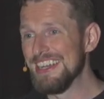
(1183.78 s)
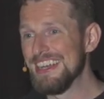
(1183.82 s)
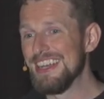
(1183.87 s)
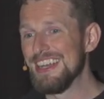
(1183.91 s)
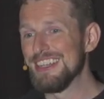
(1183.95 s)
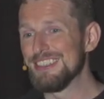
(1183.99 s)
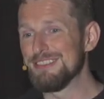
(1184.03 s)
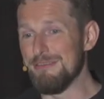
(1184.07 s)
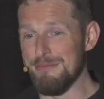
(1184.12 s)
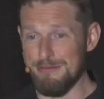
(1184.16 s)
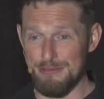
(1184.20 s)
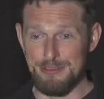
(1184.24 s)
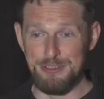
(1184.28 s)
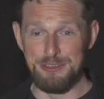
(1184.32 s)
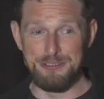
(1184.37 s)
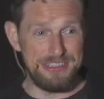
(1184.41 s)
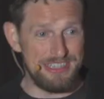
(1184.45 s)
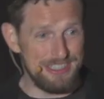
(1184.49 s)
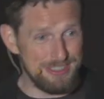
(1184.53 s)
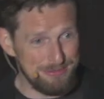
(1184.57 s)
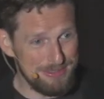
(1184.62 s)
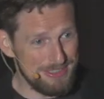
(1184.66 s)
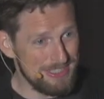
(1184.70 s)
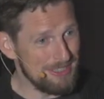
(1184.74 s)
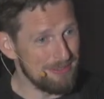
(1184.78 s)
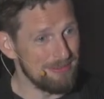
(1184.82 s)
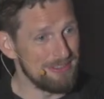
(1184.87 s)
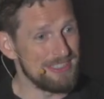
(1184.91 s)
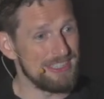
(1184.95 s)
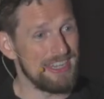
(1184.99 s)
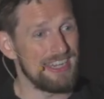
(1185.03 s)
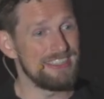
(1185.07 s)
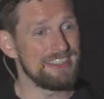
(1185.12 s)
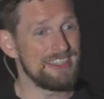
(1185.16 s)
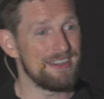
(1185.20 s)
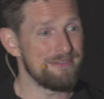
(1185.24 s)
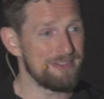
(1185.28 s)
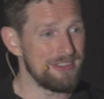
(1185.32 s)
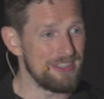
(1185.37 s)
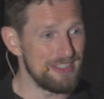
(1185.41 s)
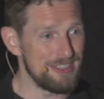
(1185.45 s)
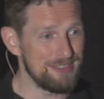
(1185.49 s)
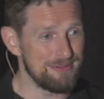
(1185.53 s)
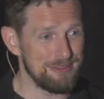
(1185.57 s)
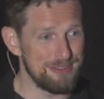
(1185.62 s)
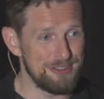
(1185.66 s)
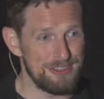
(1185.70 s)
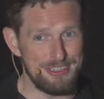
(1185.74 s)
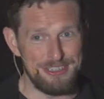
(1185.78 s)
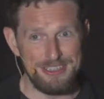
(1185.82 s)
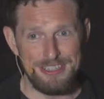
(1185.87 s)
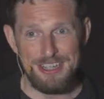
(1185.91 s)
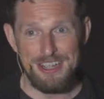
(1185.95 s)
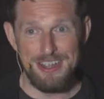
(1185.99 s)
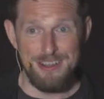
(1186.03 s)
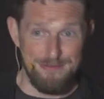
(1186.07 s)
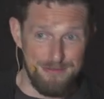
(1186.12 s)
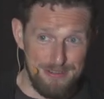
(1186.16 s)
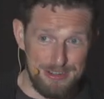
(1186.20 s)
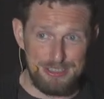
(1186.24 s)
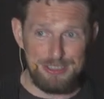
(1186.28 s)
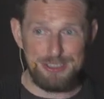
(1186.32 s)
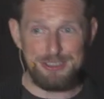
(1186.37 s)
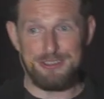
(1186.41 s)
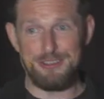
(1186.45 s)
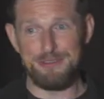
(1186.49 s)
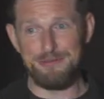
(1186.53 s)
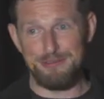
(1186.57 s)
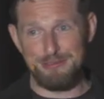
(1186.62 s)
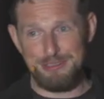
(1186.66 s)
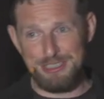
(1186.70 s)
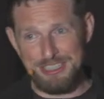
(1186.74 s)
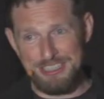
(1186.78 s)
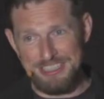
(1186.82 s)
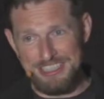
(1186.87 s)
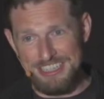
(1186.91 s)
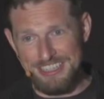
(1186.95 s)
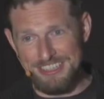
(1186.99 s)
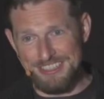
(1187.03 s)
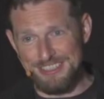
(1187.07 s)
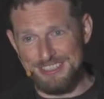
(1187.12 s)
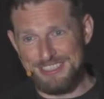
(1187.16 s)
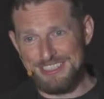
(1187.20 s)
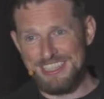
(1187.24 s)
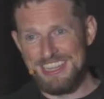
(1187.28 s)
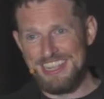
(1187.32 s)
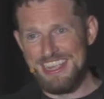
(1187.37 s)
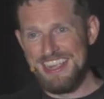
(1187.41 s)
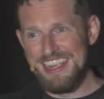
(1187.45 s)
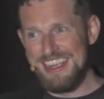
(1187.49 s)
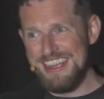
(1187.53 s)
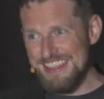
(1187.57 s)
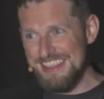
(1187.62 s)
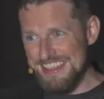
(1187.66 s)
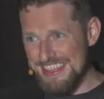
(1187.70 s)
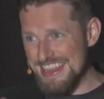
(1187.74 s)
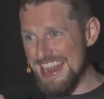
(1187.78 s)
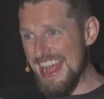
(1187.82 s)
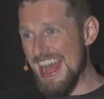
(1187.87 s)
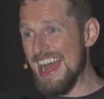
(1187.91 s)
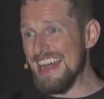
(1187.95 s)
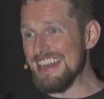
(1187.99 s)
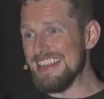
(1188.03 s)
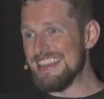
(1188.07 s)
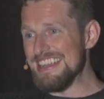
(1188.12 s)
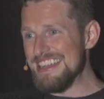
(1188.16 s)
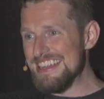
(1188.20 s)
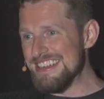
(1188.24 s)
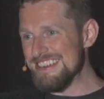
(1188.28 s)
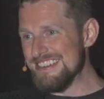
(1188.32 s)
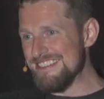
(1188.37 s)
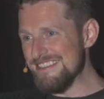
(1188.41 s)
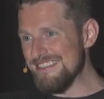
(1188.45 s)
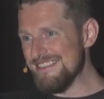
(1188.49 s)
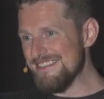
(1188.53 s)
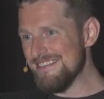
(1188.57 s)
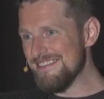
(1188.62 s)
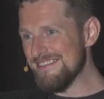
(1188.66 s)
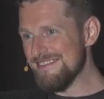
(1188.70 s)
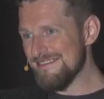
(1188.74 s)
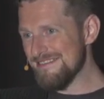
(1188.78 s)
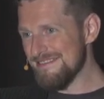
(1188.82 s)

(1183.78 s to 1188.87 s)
So, what we're doing is when someone signs up for this, we're going to register it for 10 years, then add a year